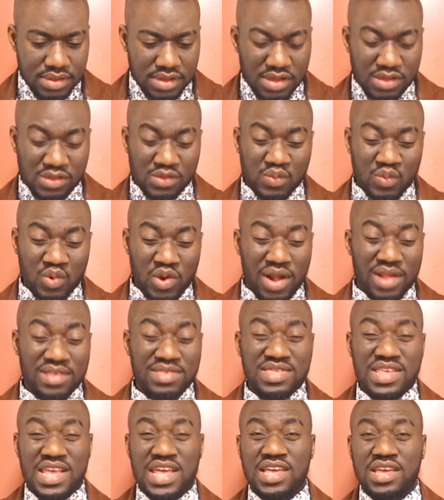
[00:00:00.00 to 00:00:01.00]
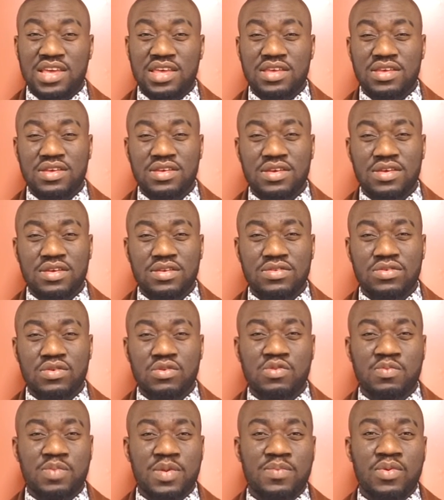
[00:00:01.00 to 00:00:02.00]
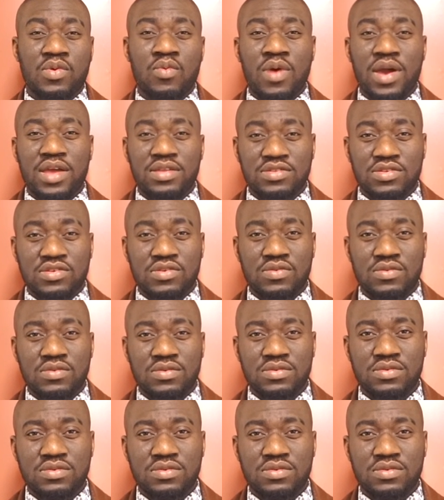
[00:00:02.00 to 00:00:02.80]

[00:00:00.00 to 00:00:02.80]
is where I think those people went to.